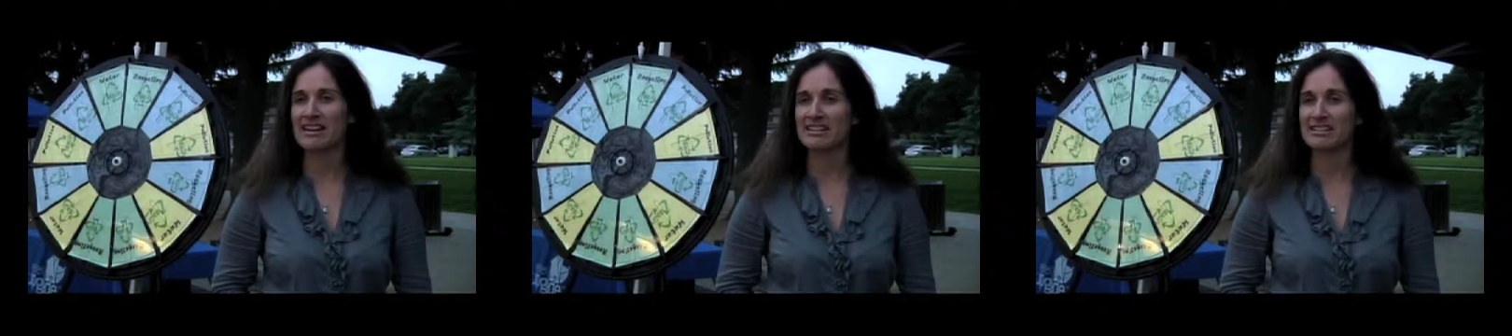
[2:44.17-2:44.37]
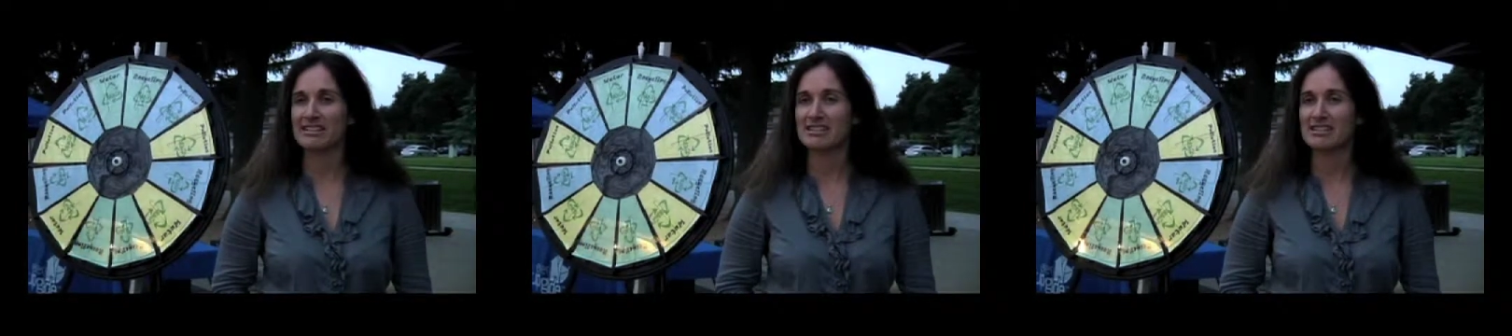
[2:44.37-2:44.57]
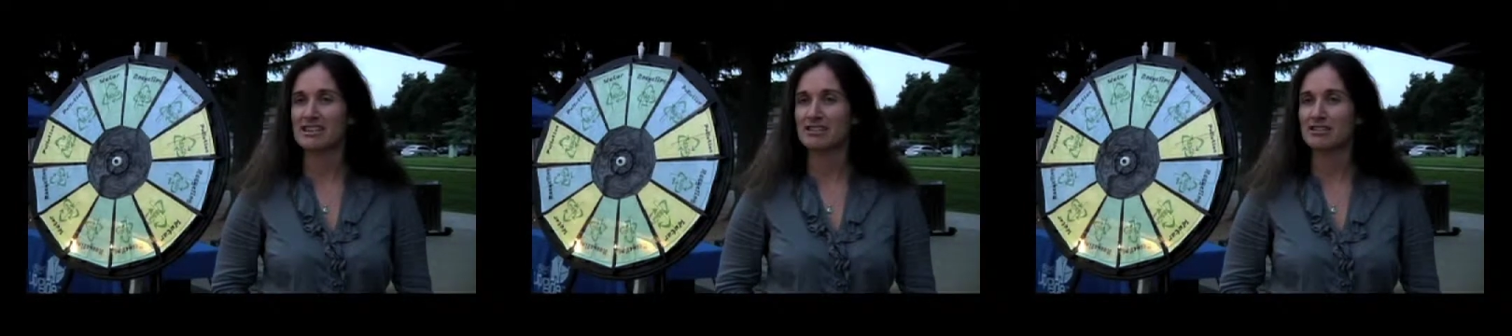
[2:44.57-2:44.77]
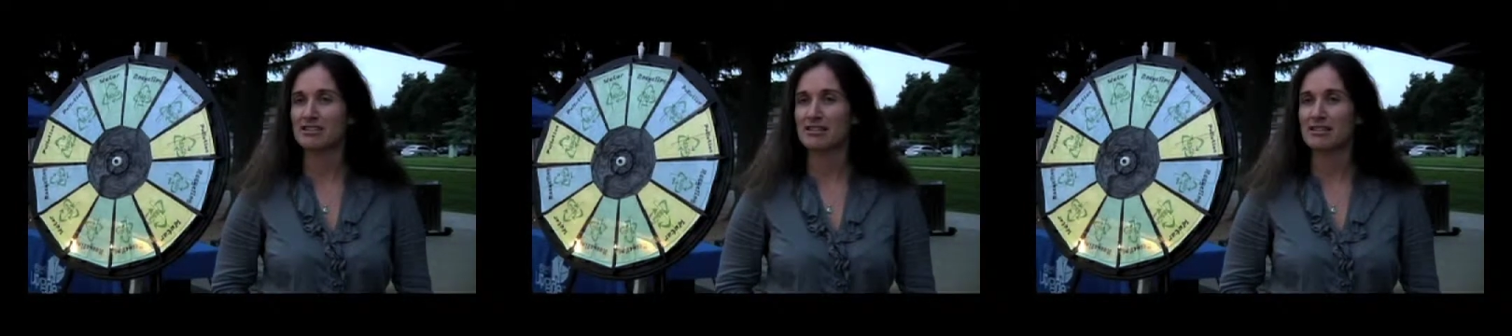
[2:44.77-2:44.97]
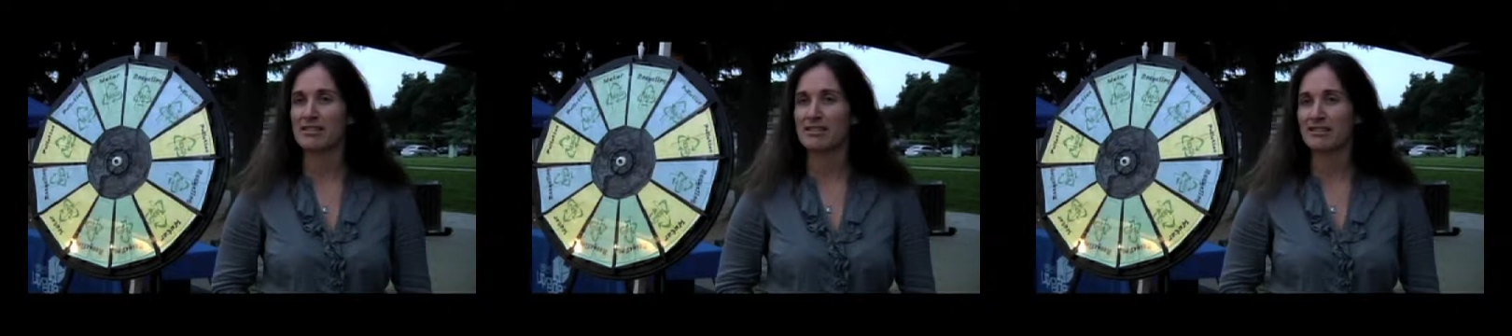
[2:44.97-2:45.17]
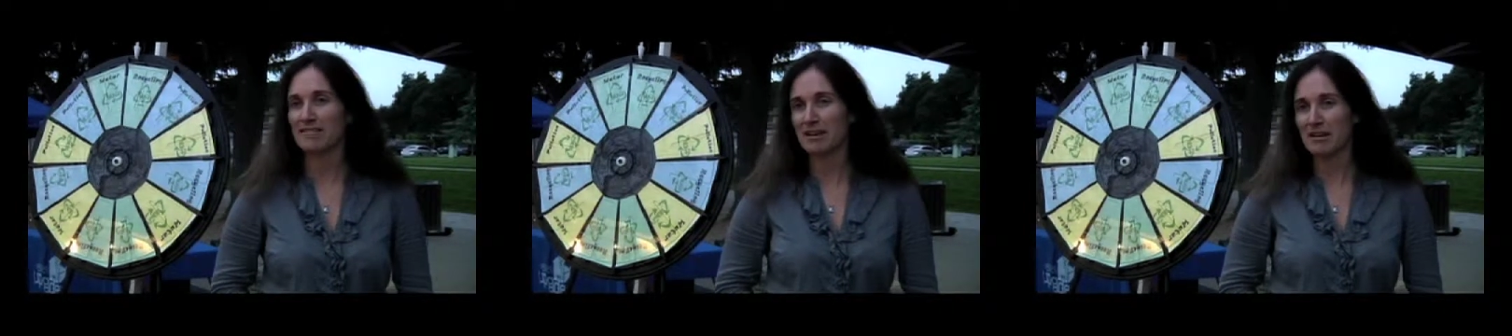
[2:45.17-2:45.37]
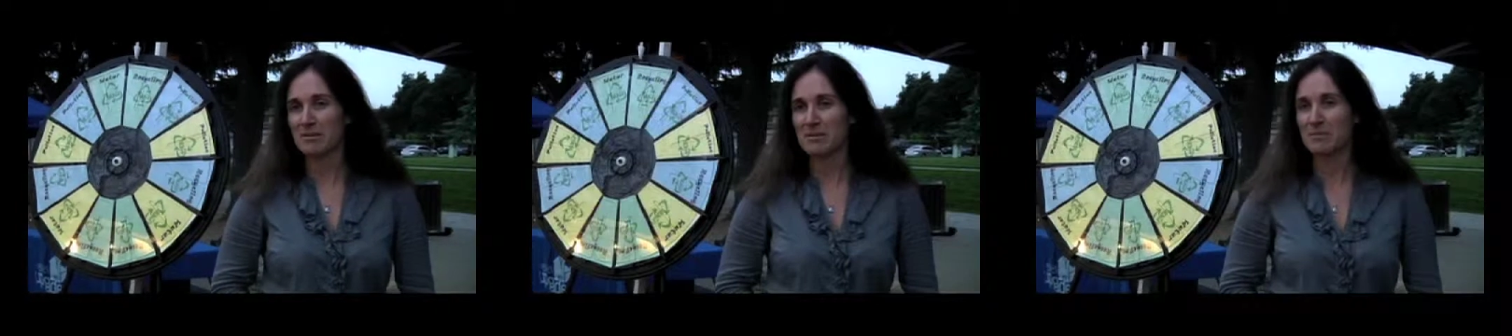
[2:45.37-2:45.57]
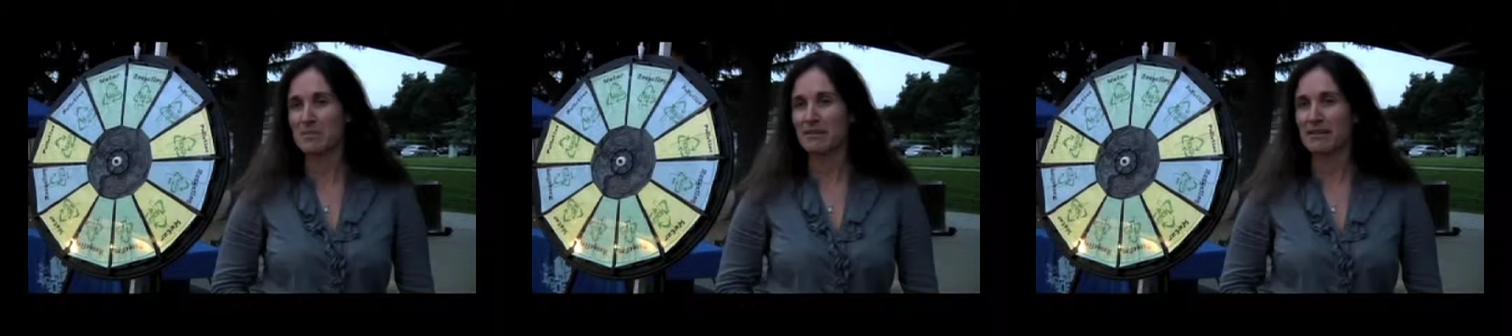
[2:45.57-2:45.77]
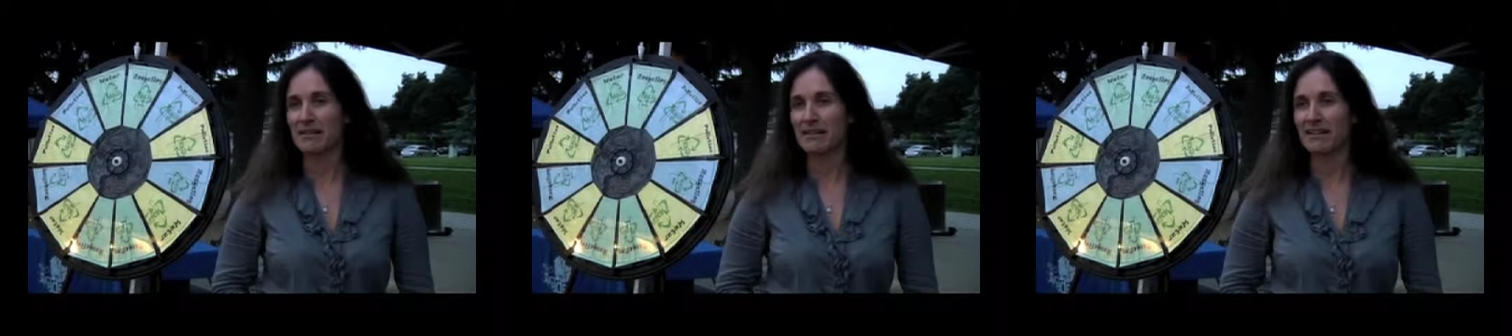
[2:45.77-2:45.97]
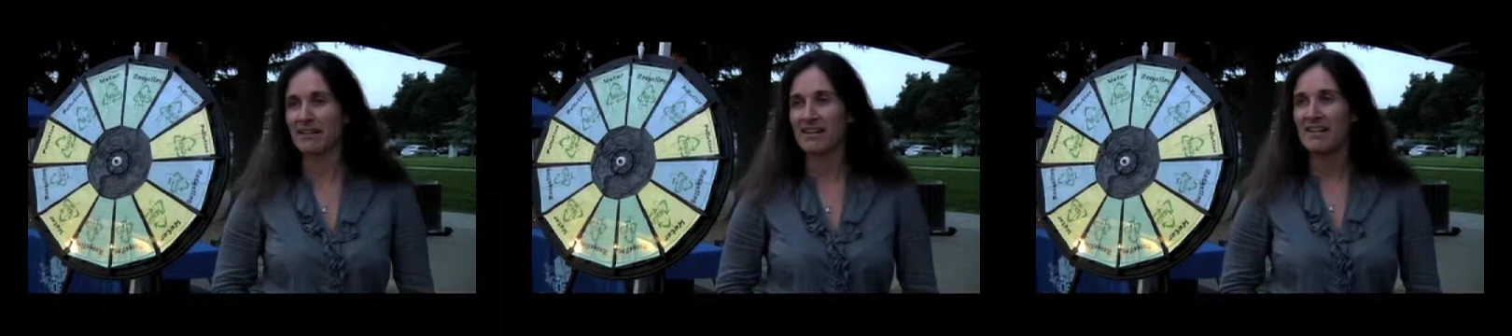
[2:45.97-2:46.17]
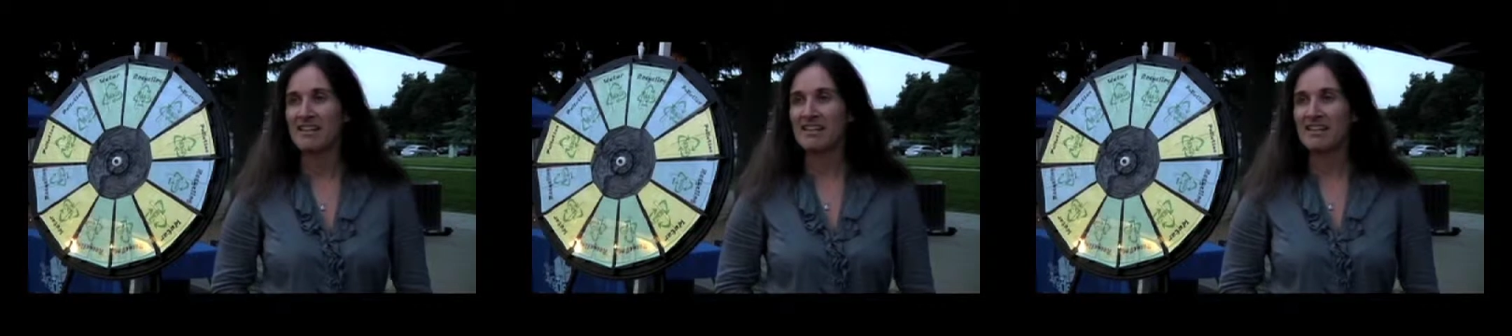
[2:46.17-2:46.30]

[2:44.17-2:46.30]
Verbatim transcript: connected to nature. I think a lot of people here